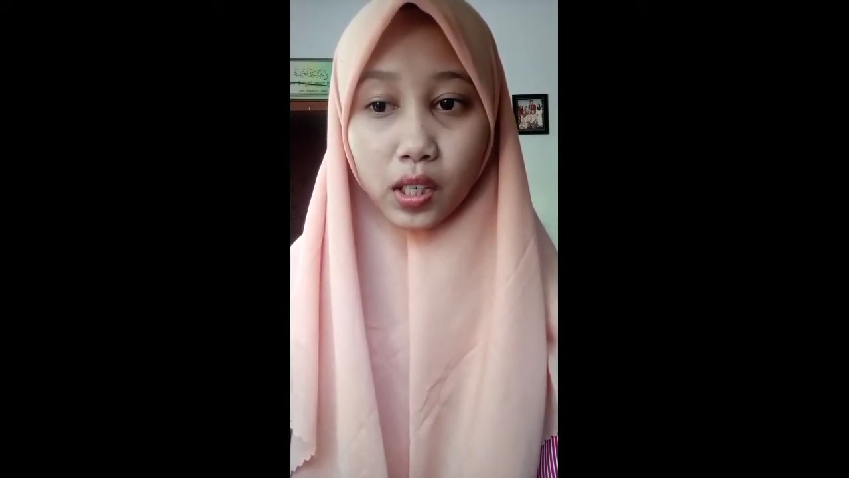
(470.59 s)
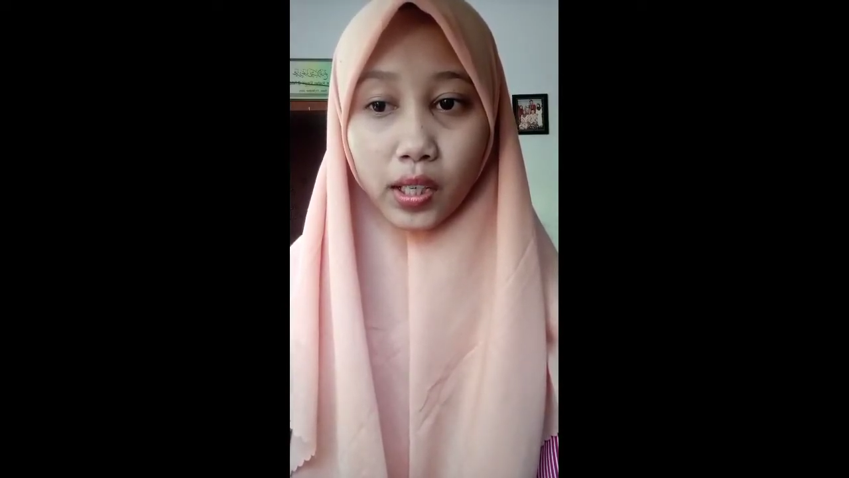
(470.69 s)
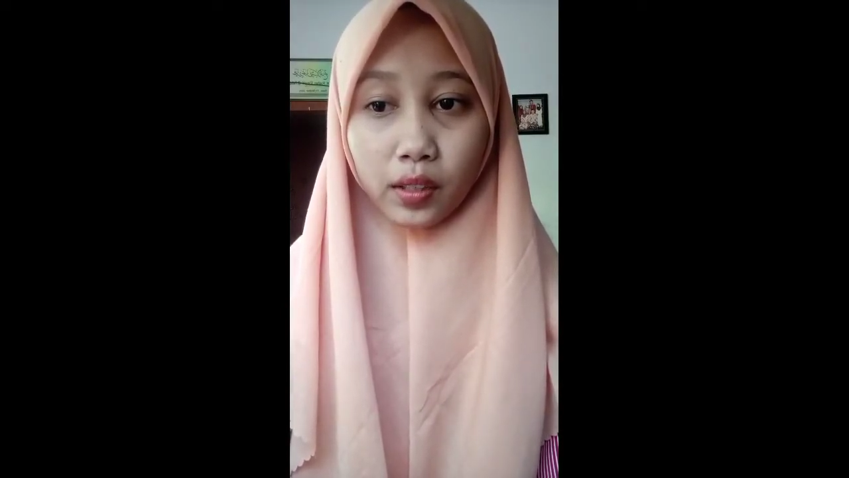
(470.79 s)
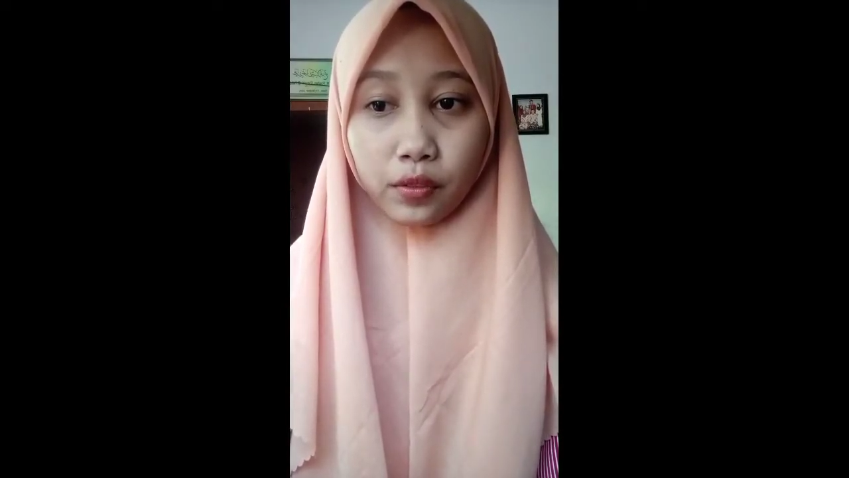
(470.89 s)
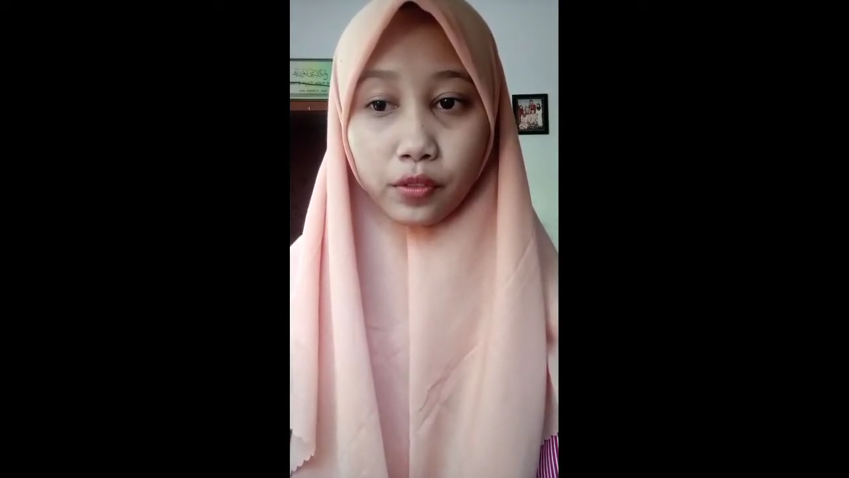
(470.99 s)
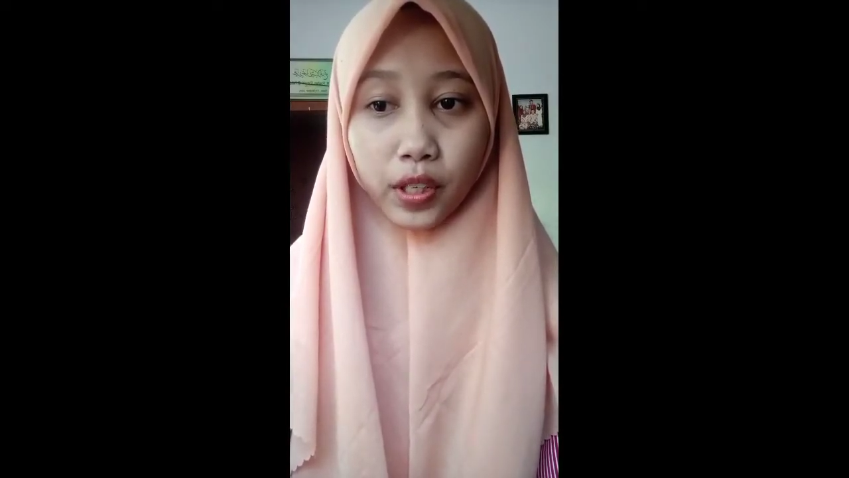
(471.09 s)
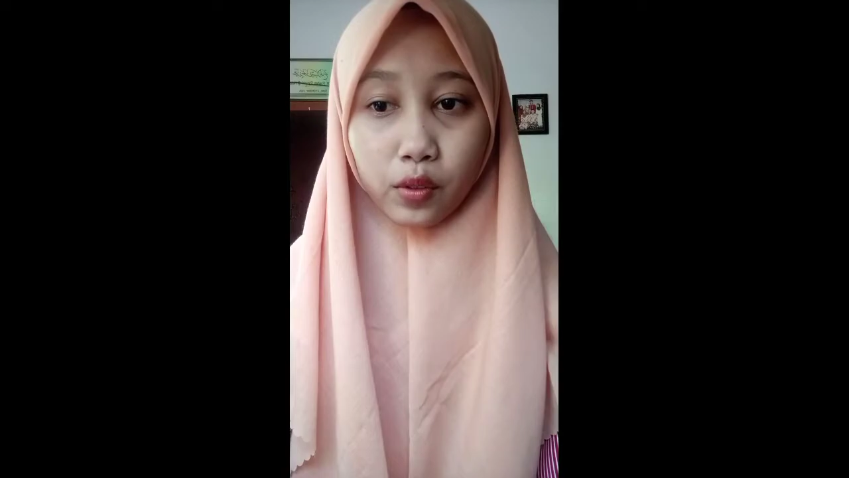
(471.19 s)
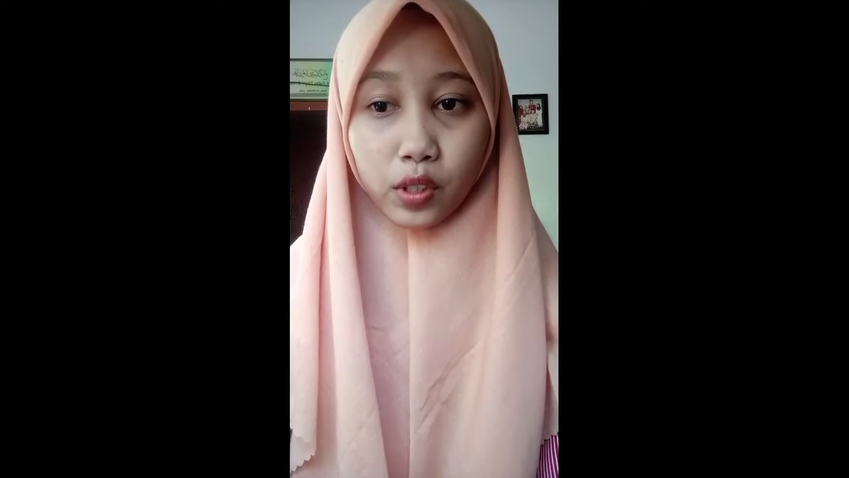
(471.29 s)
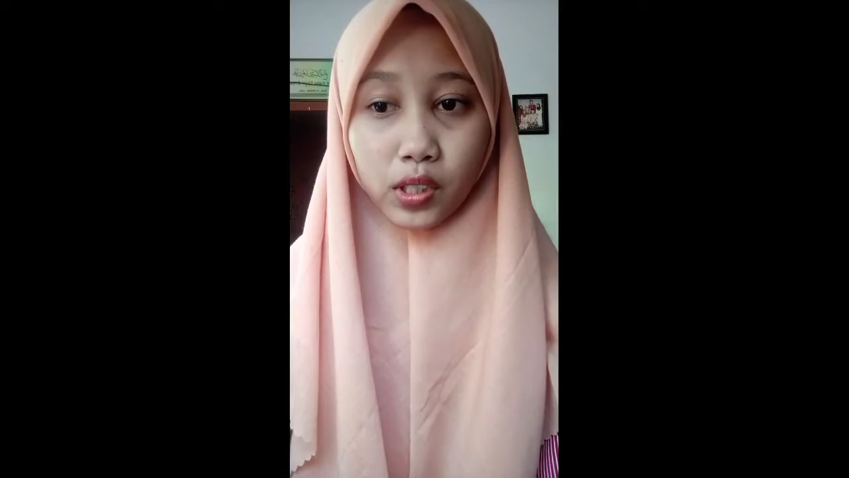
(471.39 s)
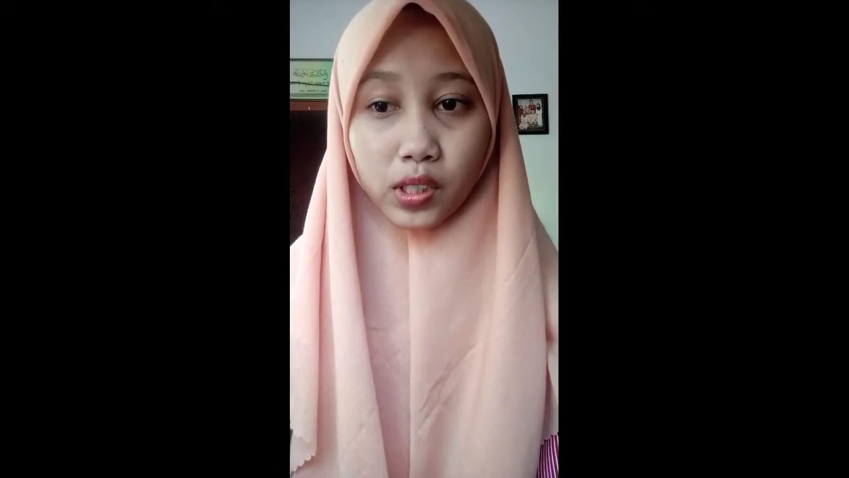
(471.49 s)
and
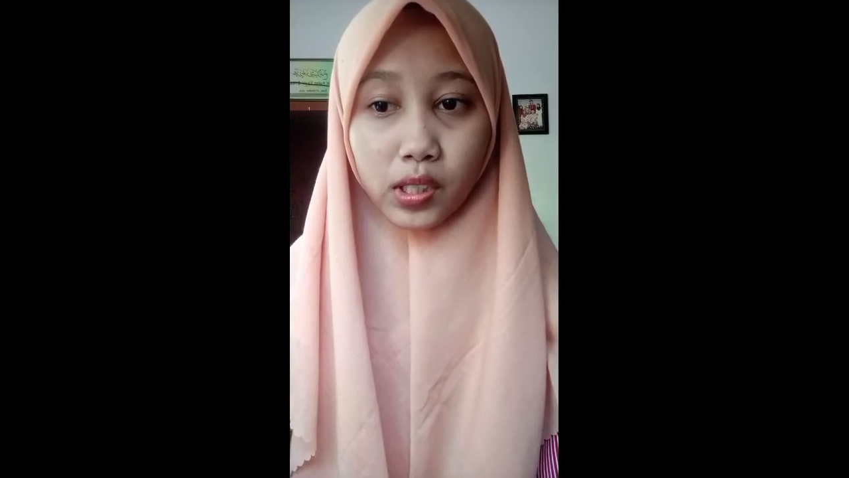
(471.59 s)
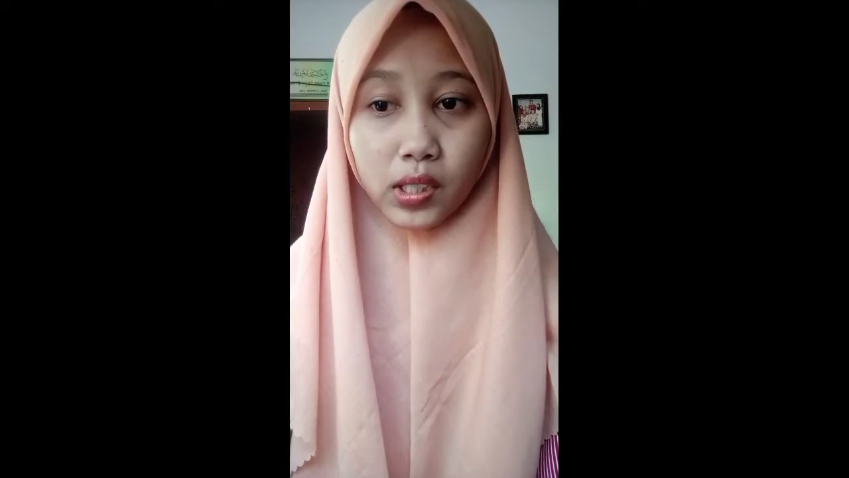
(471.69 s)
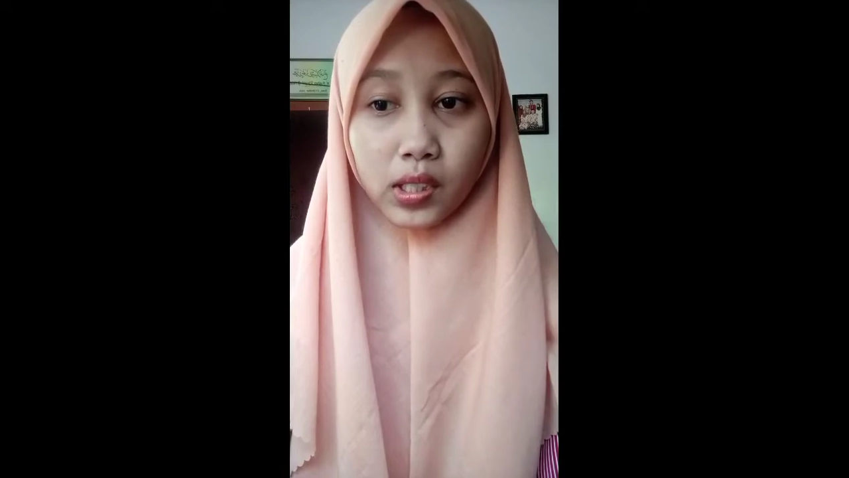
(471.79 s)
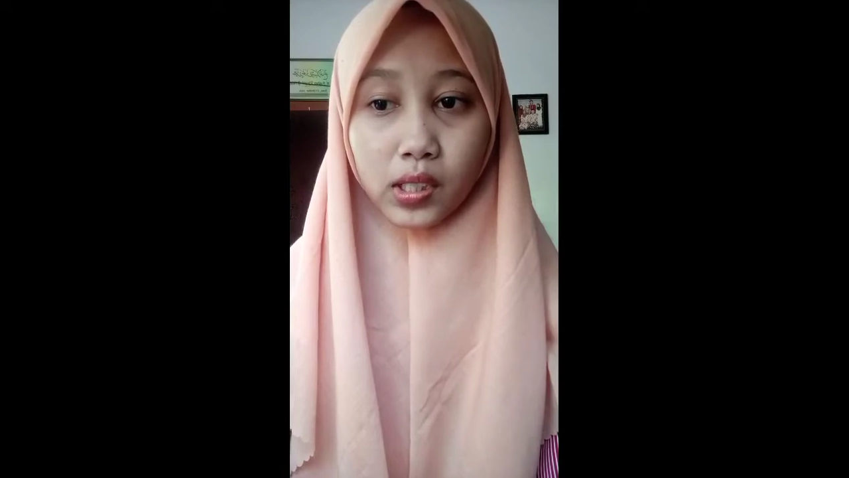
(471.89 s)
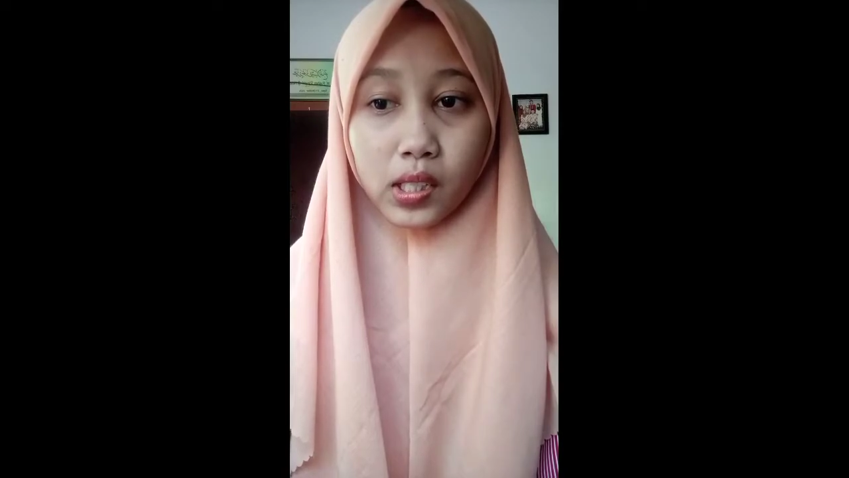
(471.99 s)
frequency.